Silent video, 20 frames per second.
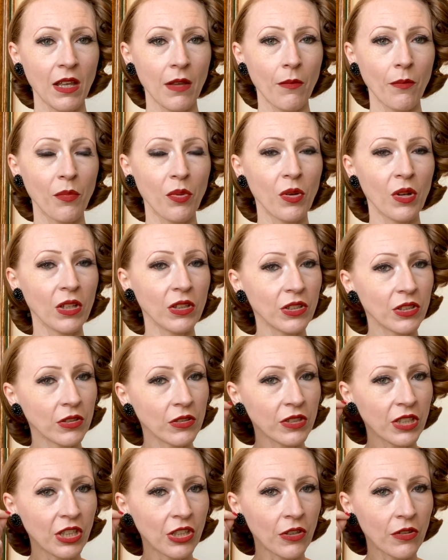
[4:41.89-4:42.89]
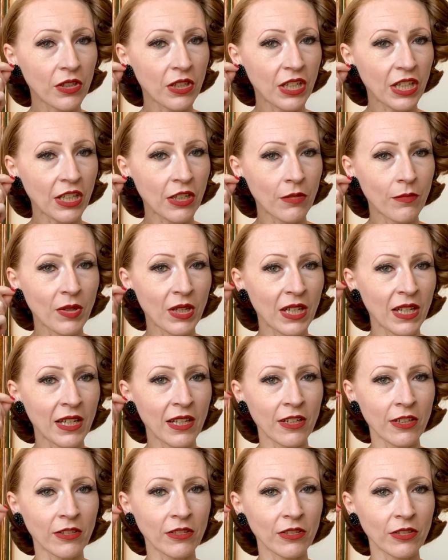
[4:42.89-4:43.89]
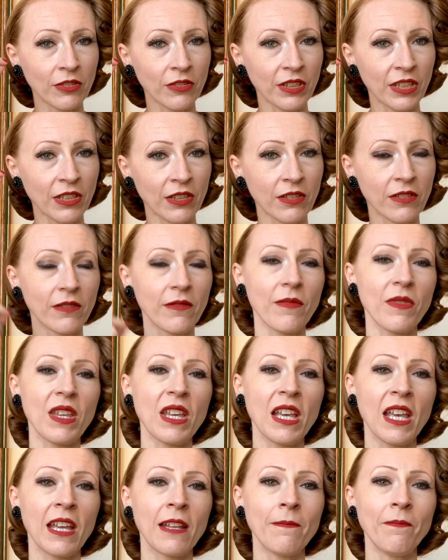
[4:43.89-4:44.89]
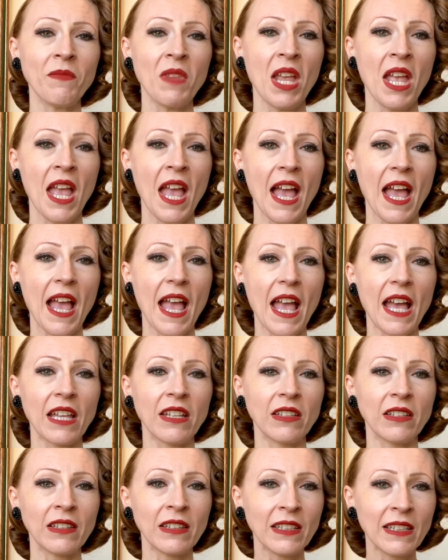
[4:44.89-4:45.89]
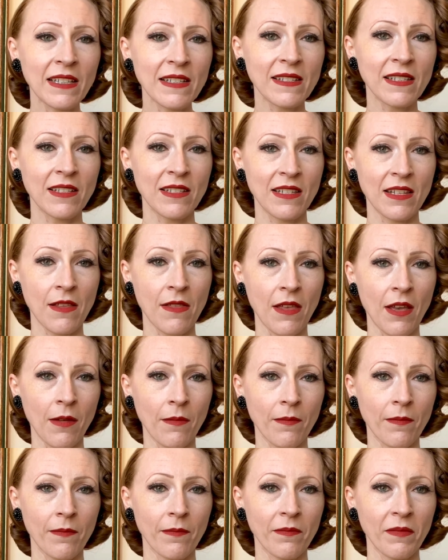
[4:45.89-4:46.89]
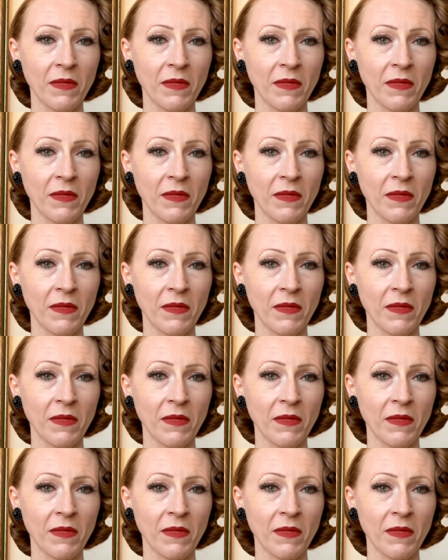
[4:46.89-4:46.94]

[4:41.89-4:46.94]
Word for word: put a little, you know, your earbud or little ear thing in and listen to them